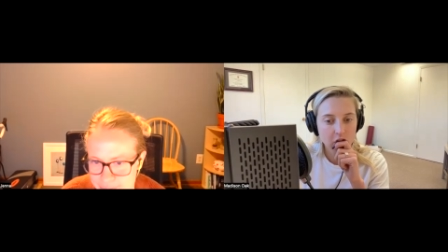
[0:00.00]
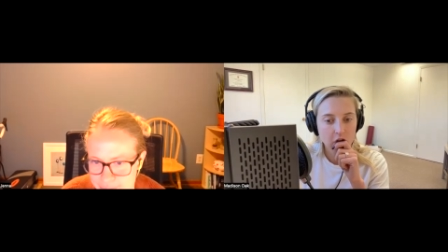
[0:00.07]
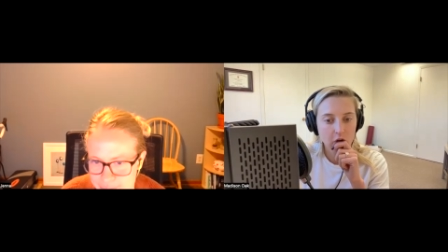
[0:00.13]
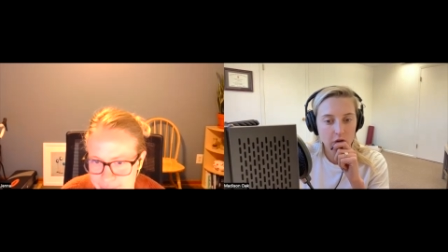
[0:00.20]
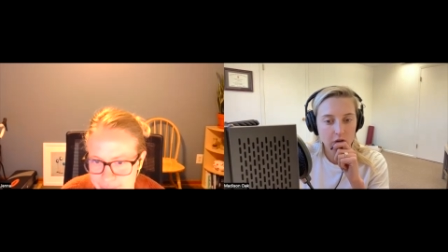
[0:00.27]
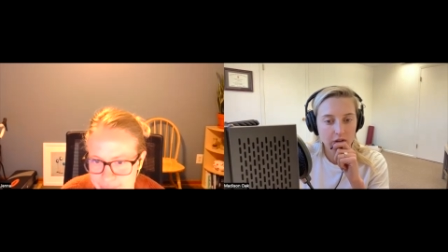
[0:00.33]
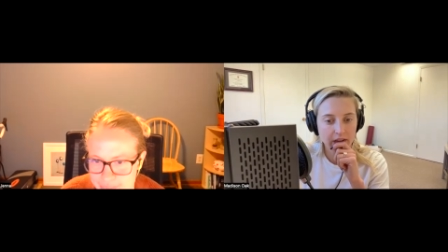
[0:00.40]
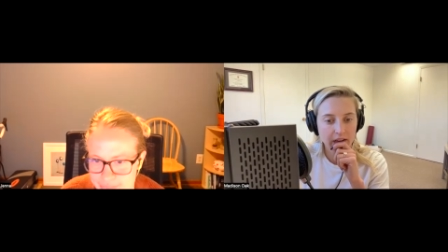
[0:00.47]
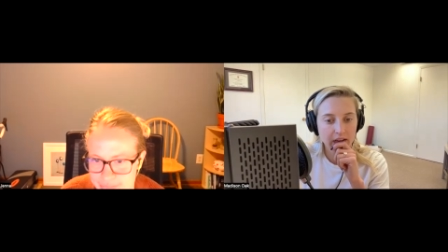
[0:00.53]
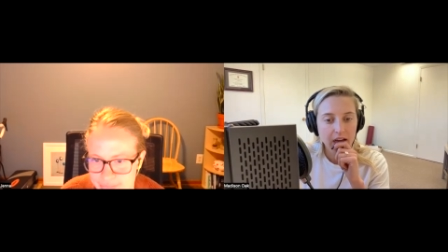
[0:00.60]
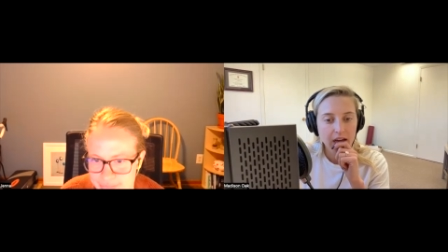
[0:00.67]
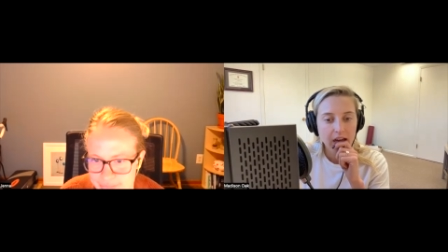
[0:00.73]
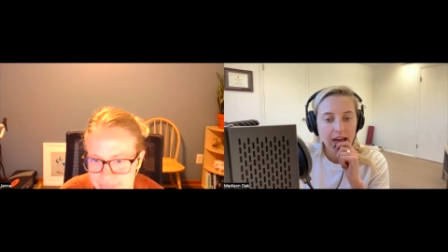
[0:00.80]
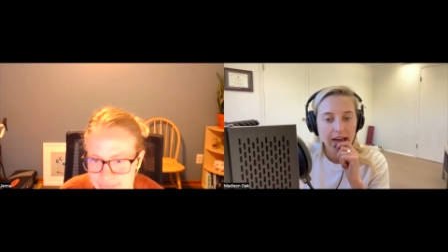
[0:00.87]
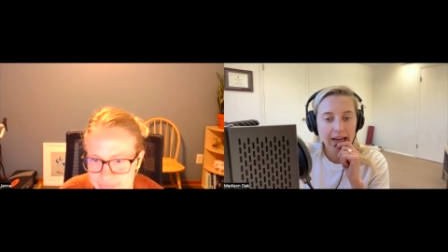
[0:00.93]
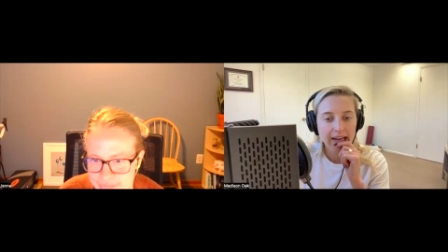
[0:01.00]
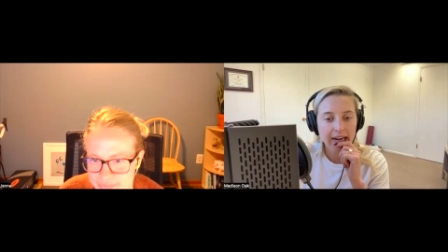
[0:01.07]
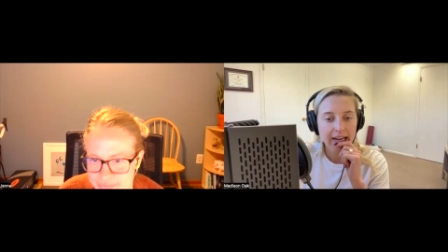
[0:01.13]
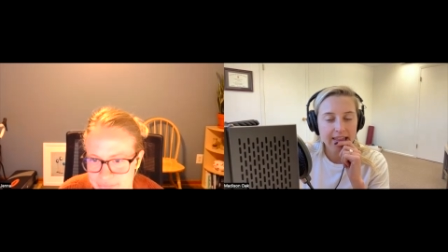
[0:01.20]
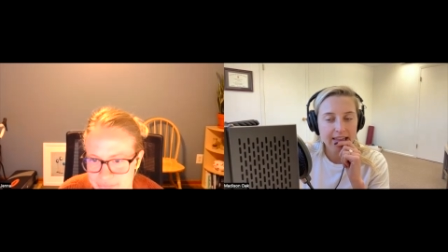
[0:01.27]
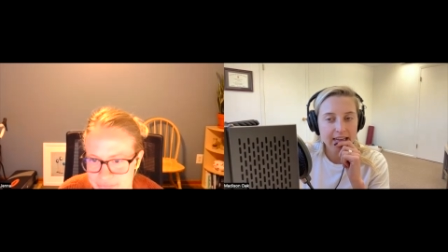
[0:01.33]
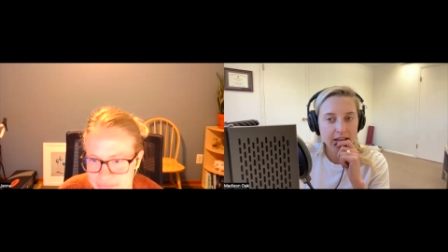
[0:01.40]
Totally. And
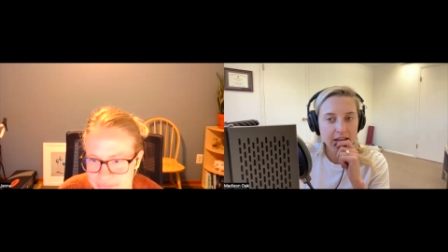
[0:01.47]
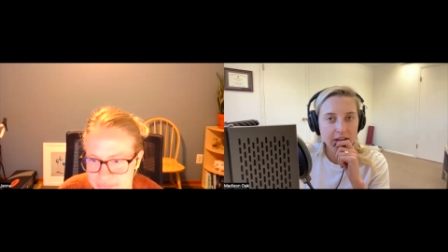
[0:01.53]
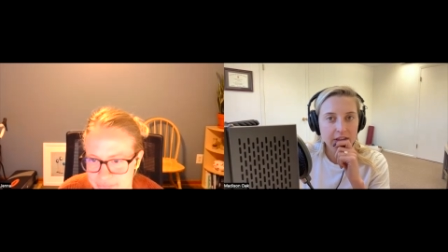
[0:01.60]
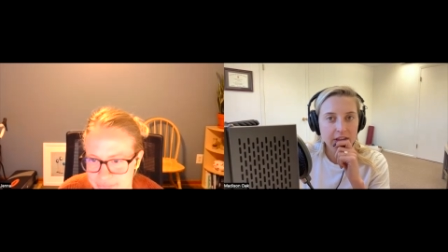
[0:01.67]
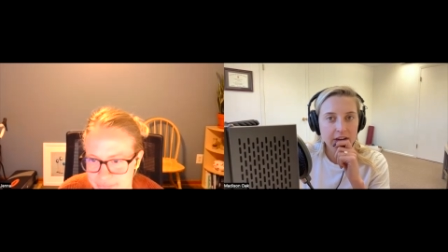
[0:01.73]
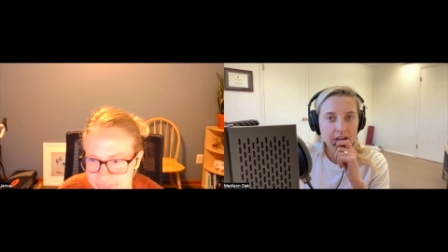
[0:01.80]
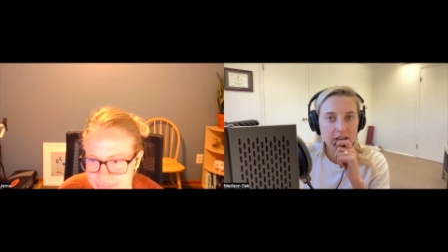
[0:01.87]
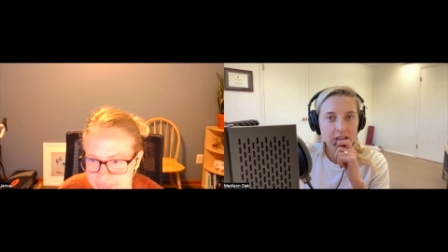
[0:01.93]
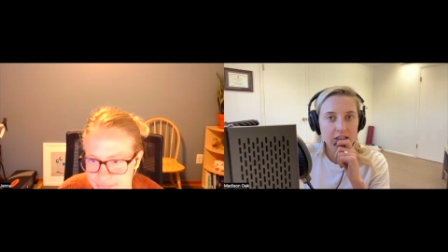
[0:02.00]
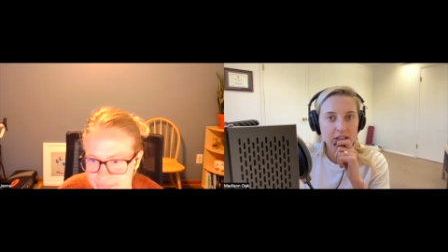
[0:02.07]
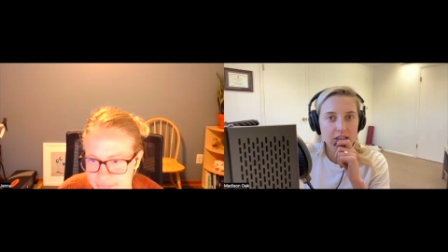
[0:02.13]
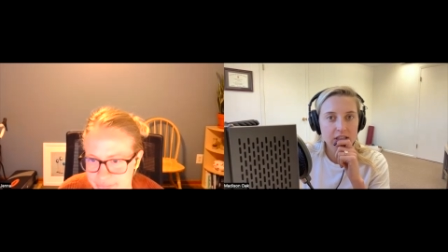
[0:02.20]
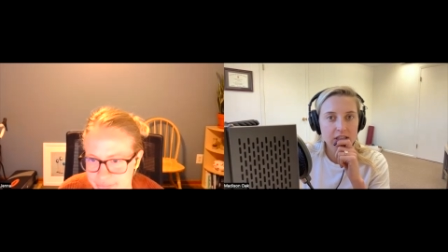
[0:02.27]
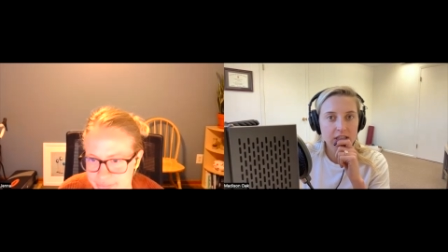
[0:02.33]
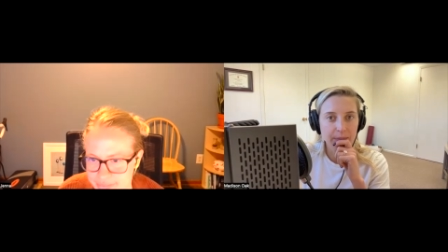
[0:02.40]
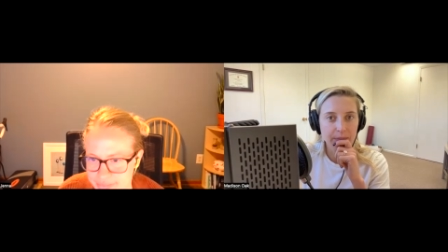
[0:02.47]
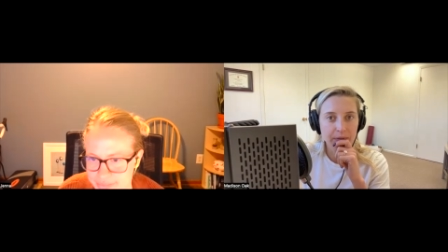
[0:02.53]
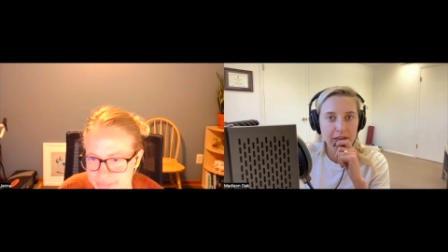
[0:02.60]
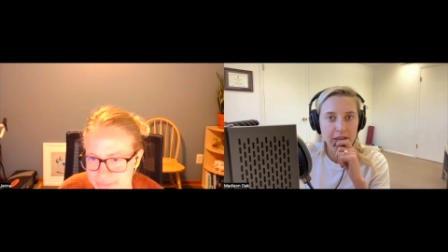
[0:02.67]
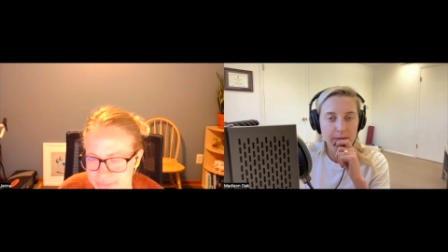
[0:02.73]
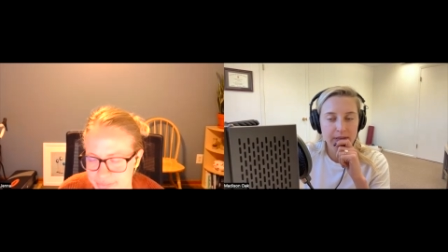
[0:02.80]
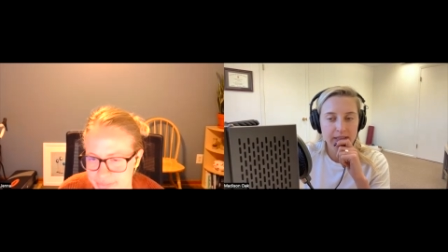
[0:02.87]
I think that there's
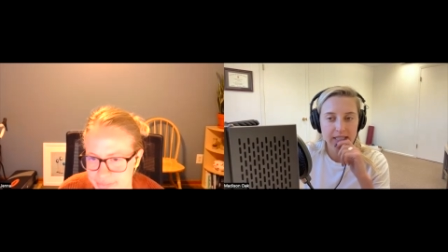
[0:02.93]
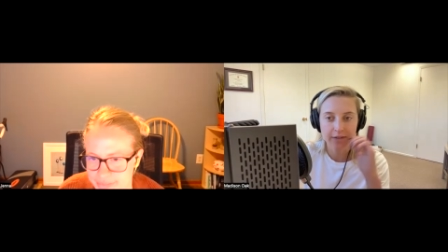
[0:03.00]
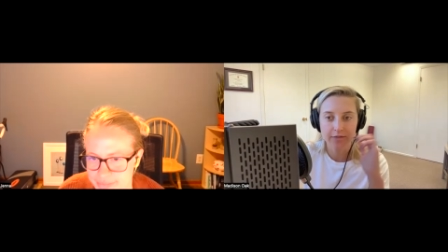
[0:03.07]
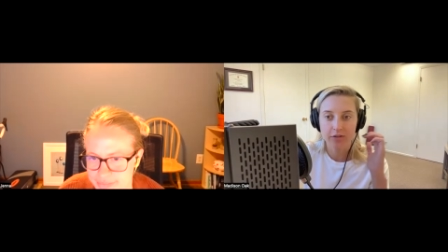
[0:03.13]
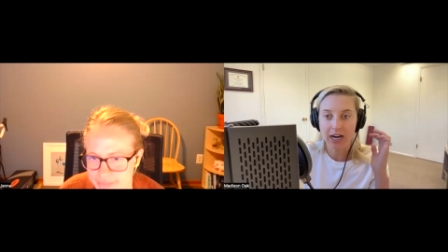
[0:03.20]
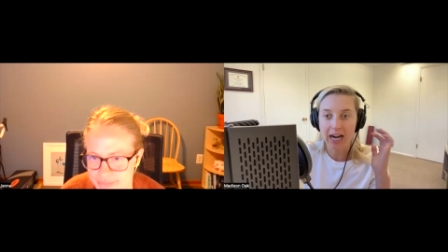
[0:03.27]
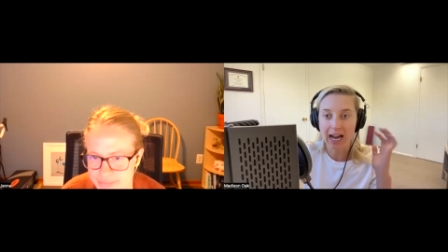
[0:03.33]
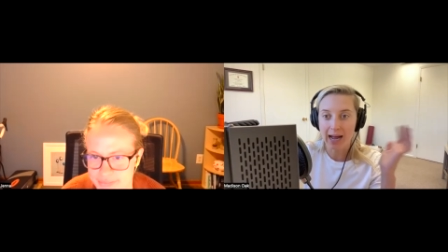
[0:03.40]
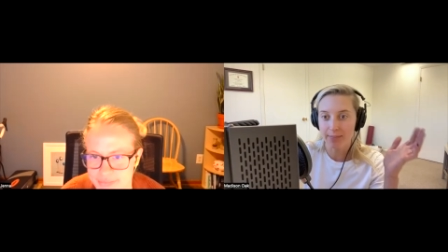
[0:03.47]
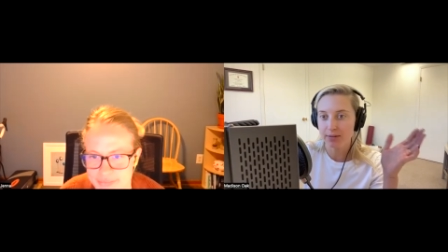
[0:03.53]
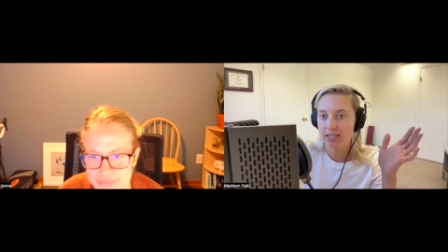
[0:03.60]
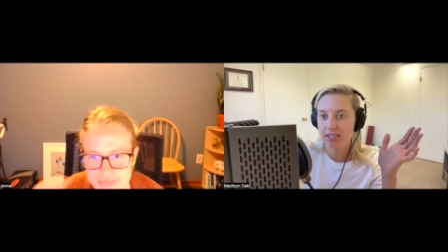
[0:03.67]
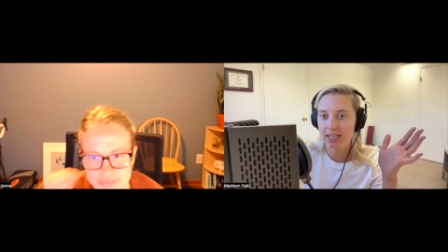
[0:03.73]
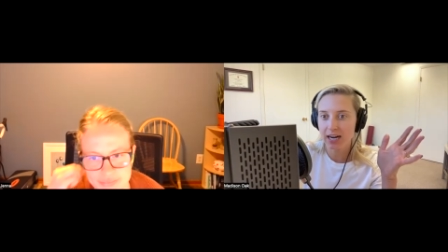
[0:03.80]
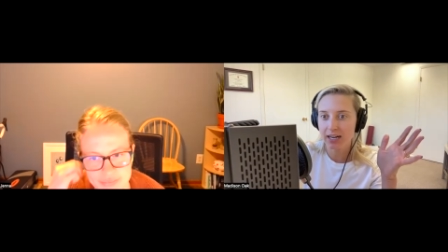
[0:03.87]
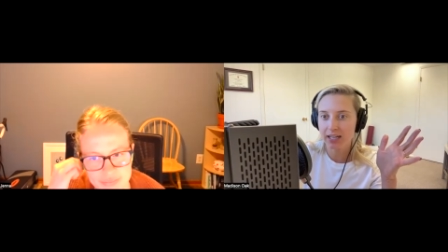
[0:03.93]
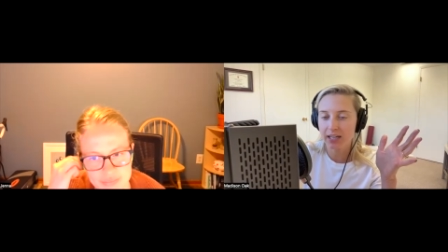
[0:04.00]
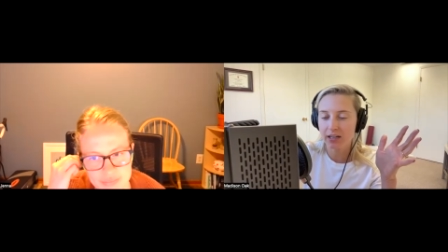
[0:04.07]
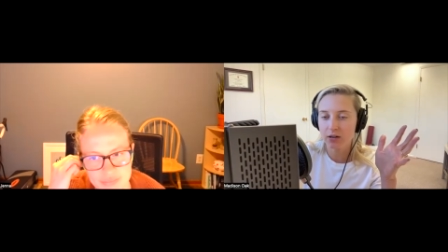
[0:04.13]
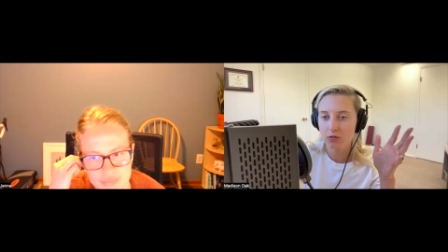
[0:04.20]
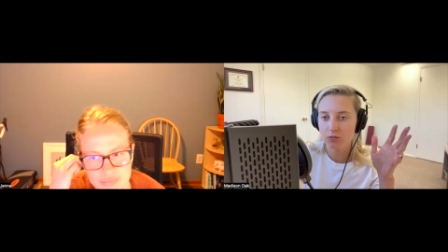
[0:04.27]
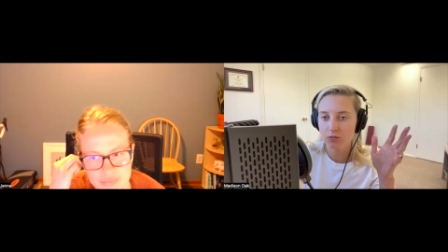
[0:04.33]
something to be said for habit stacking,